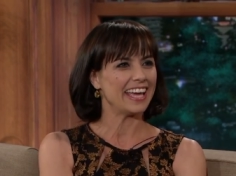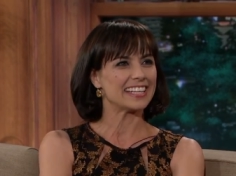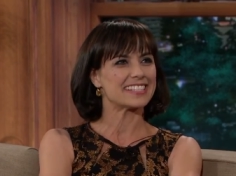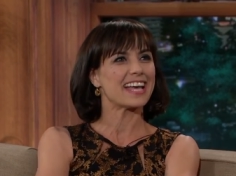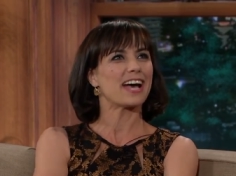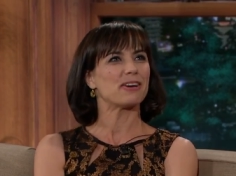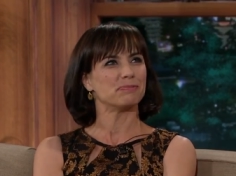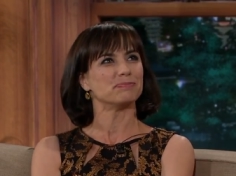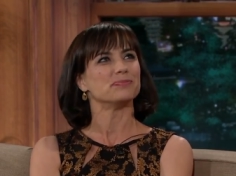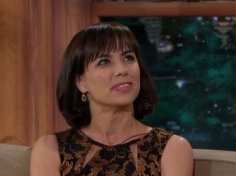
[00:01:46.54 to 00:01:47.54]
It's,
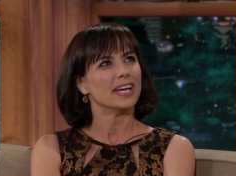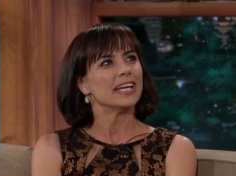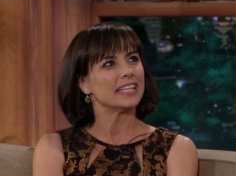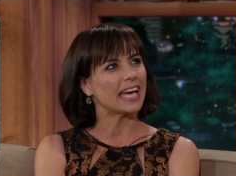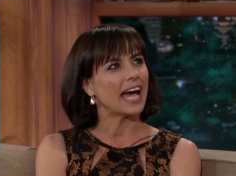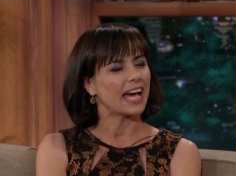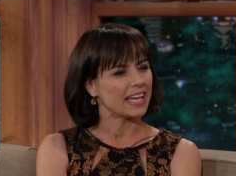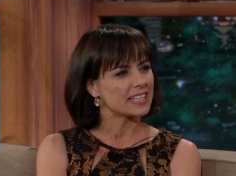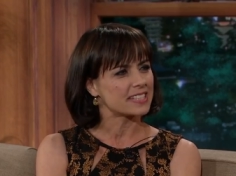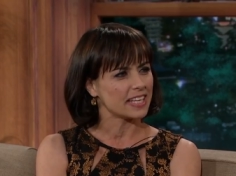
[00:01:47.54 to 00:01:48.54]
um, yeah,
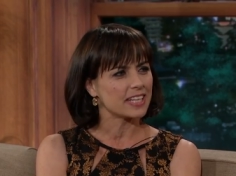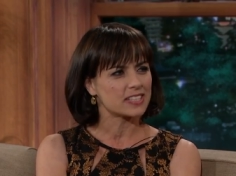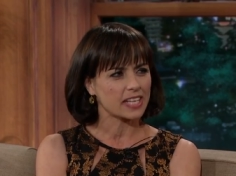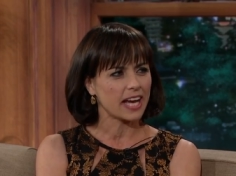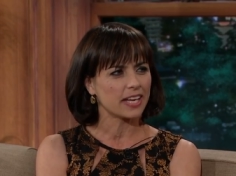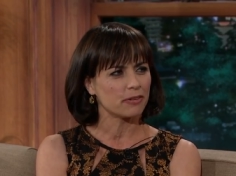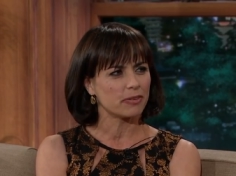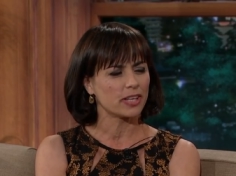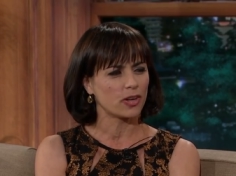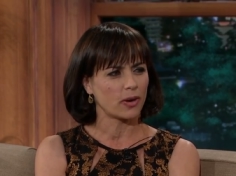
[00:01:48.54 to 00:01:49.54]
it's, it's kind
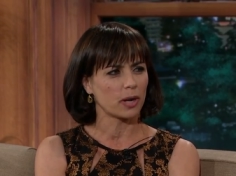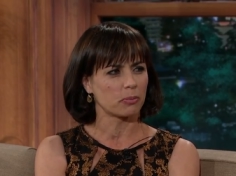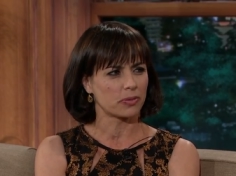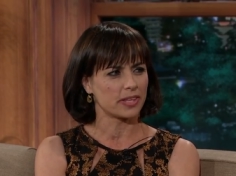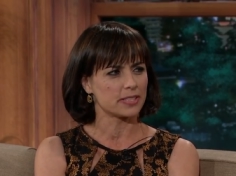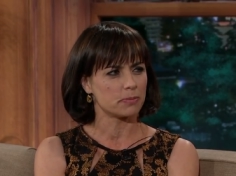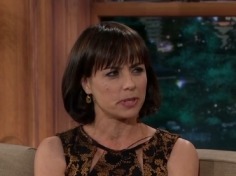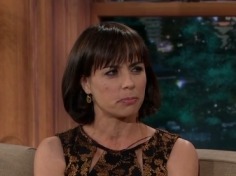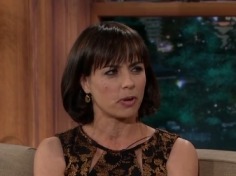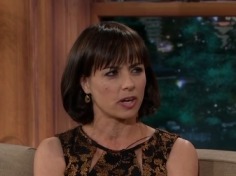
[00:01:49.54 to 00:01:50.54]
of an incredible thing to
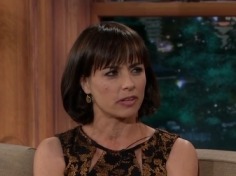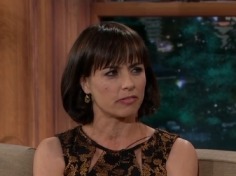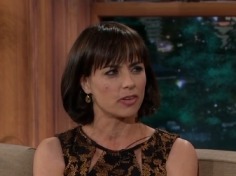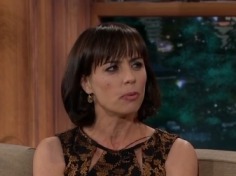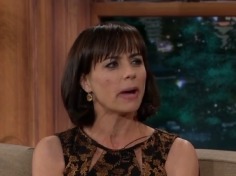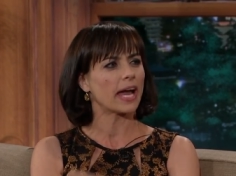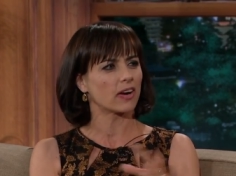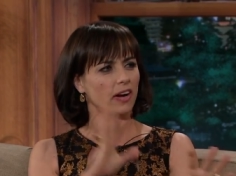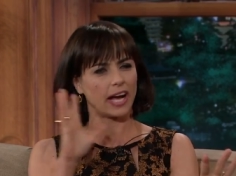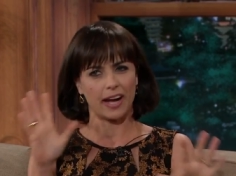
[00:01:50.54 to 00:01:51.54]
be a part of. No
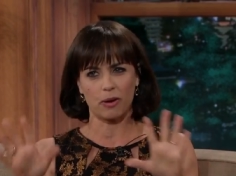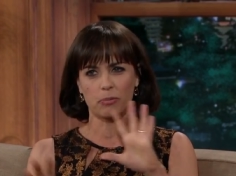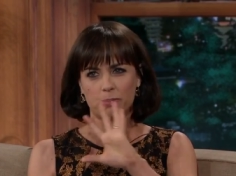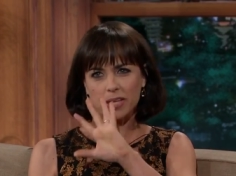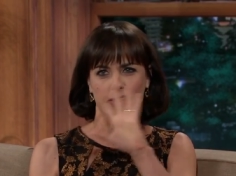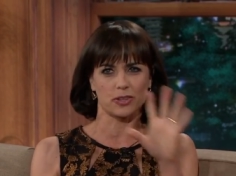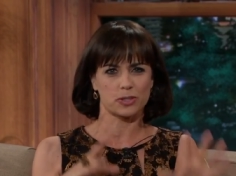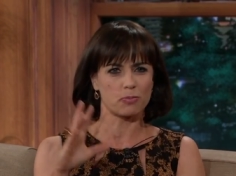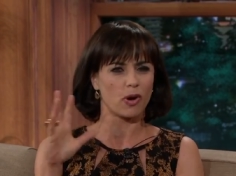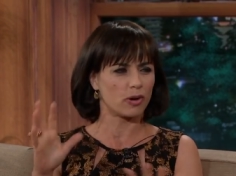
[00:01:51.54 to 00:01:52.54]
matter how big or
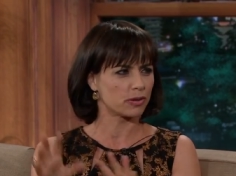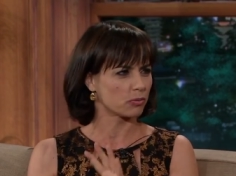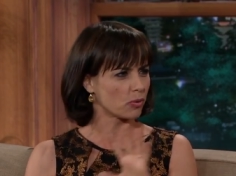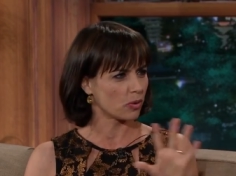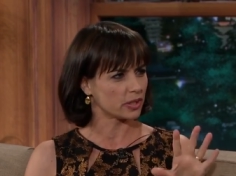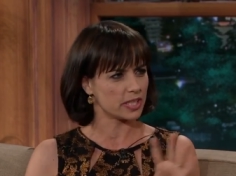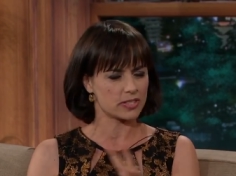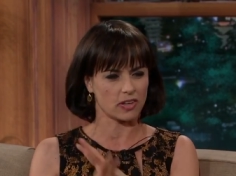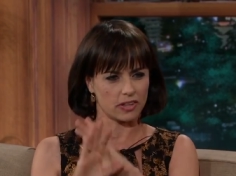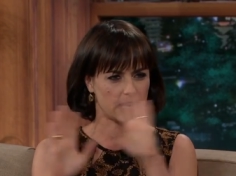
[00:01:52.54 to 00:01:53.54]
small the role
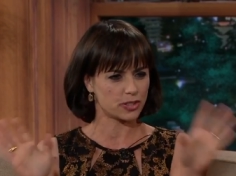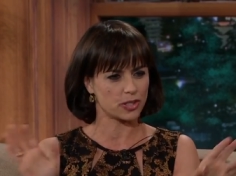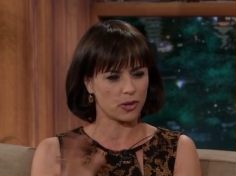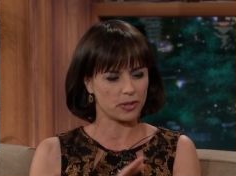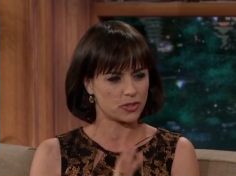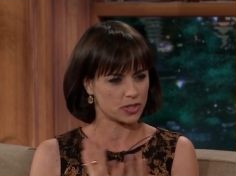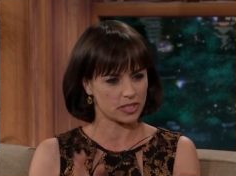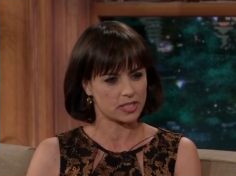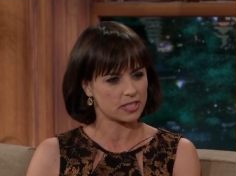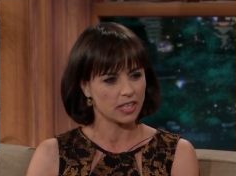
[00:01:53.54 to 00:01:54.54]
is on that show, it's
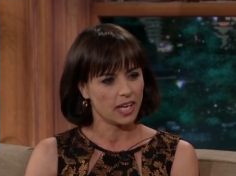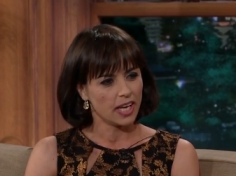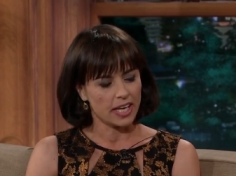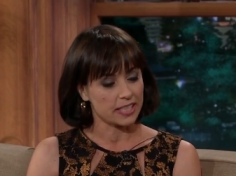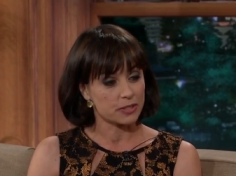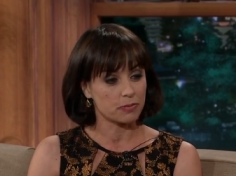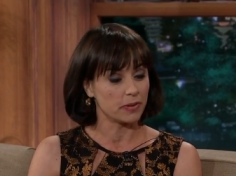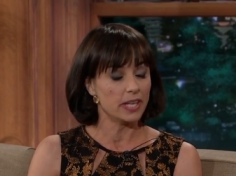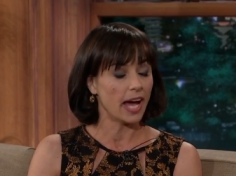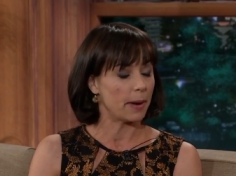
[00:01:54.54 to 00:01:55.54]
just, it's
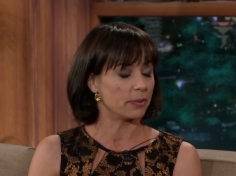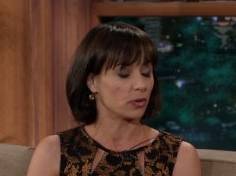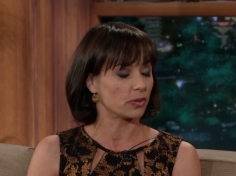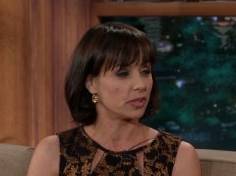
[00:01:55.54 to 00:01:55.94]
phenomenal.